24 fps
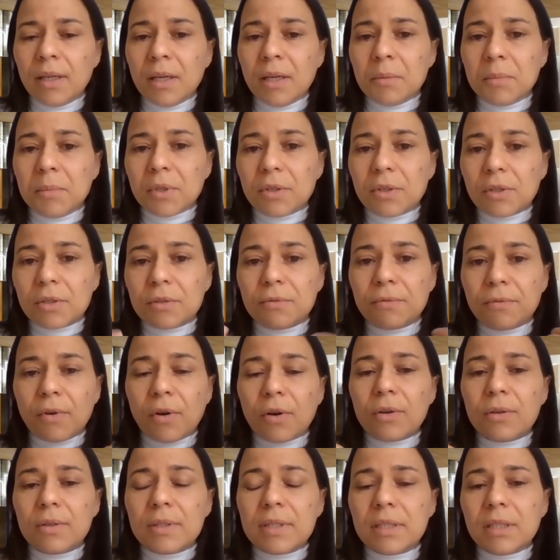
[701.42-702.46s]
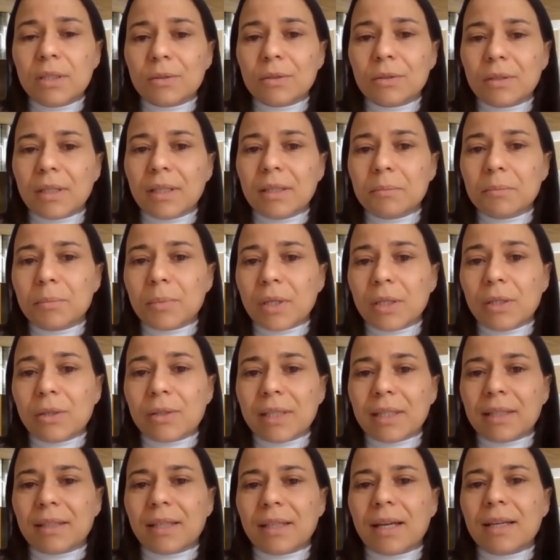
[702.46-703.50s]
because focusing on and
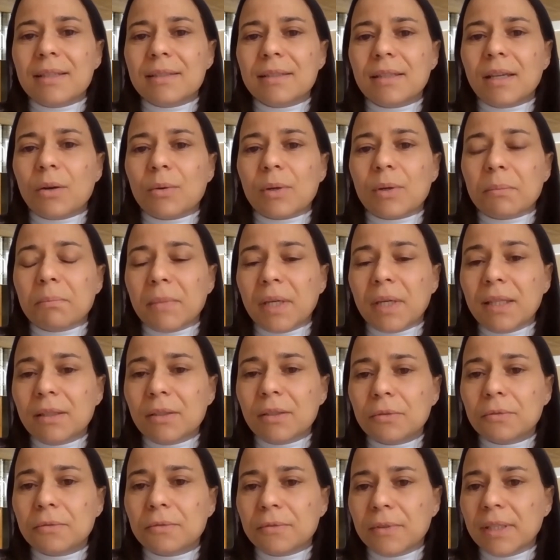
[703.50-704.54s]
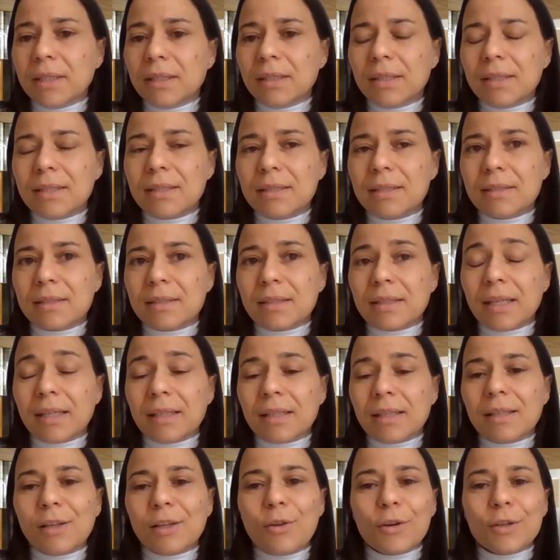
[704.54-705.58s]
prioritizing our mental fitness can
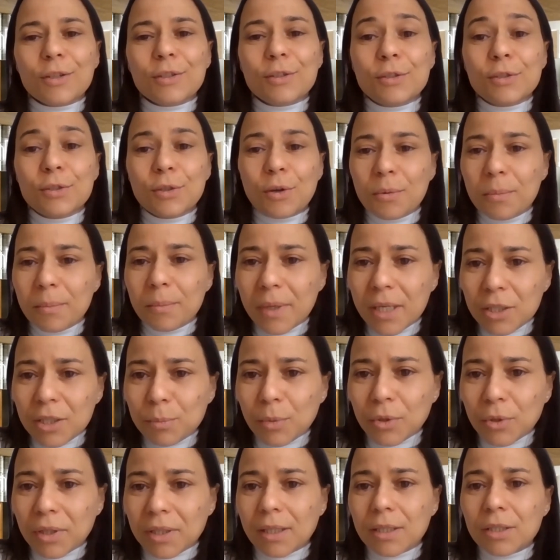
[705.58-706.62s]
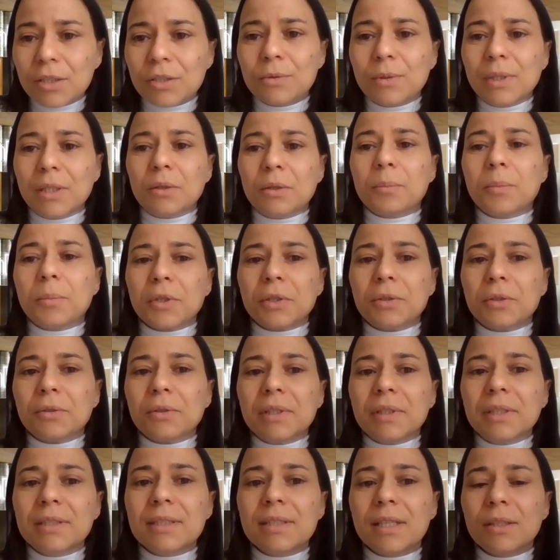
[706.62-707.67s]
unlock so much potential and
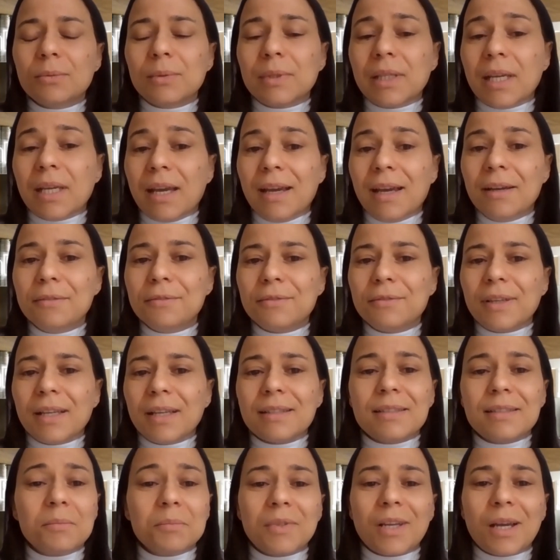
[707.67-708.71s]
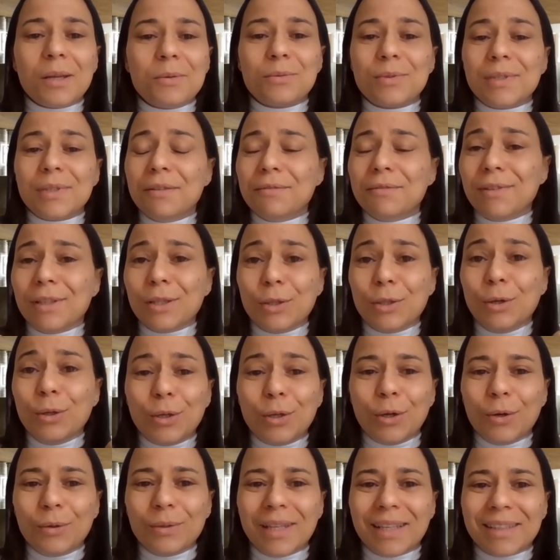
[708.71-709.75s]
opportunities that we have. And sometimes we even don't
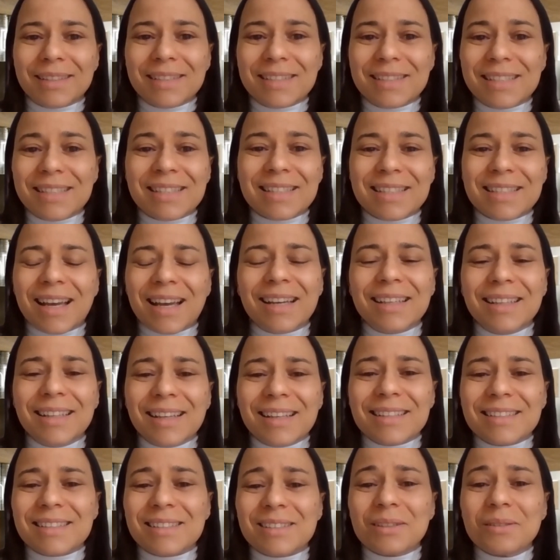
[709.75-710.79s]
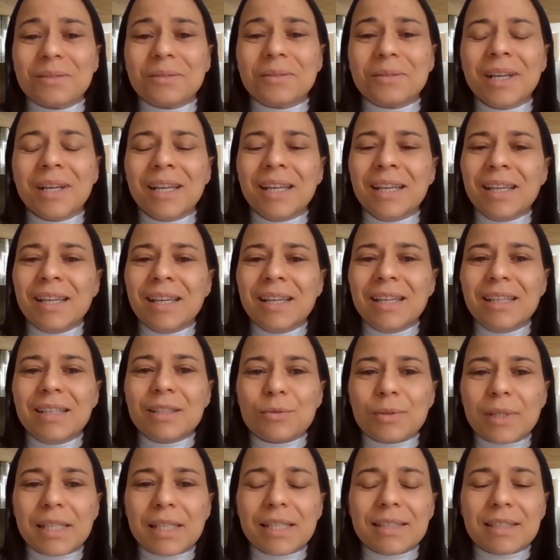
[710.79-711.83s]
know that is inside us. So
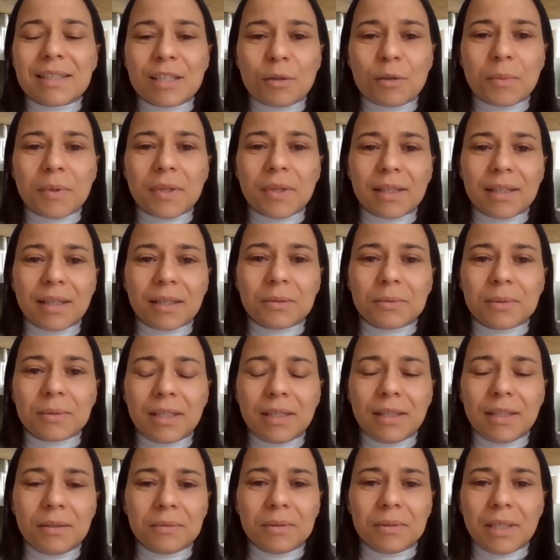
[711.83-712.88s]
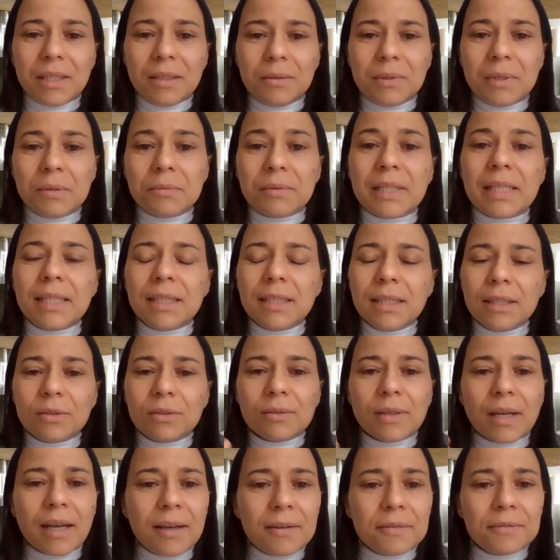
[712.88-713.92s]
it's really something that we really need
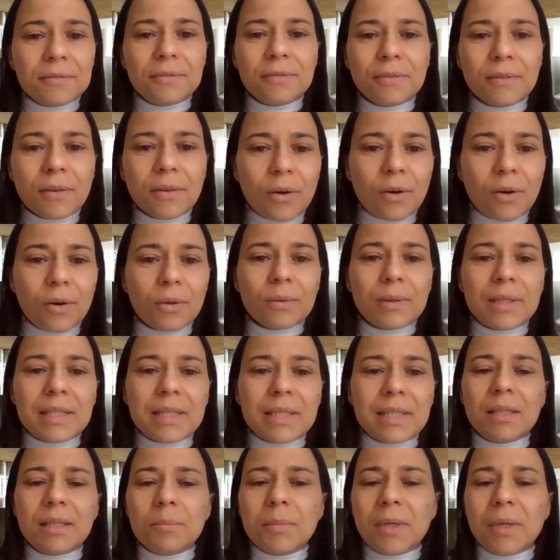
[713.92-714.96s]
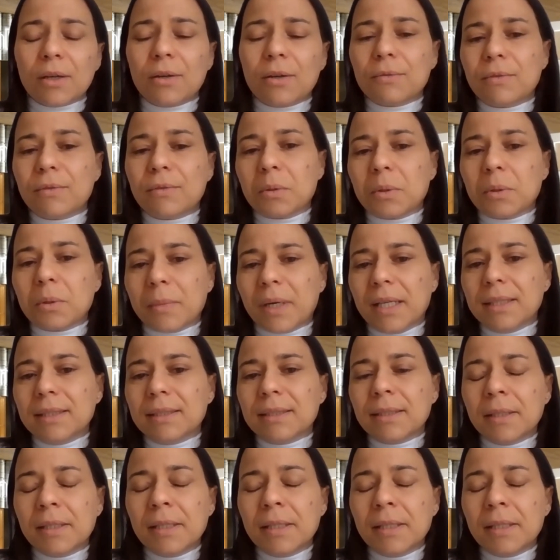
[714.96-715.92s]
to have always in the back of our mind.